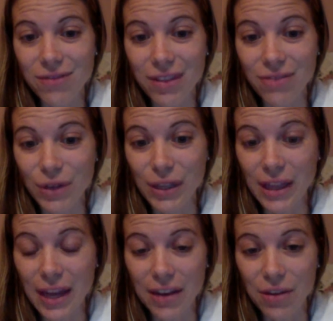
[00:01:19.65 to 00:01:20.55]
really
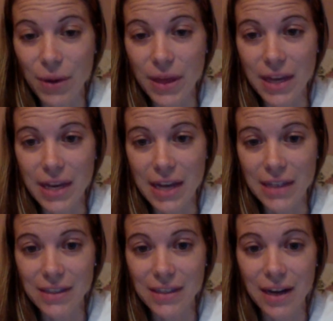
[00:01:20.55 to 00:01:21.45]
like the way that he has
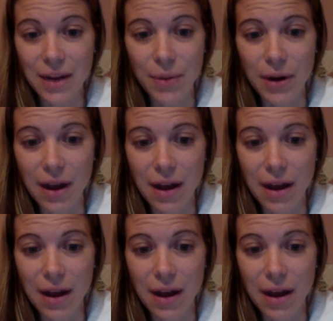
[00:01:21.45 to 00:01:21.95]
it set up, and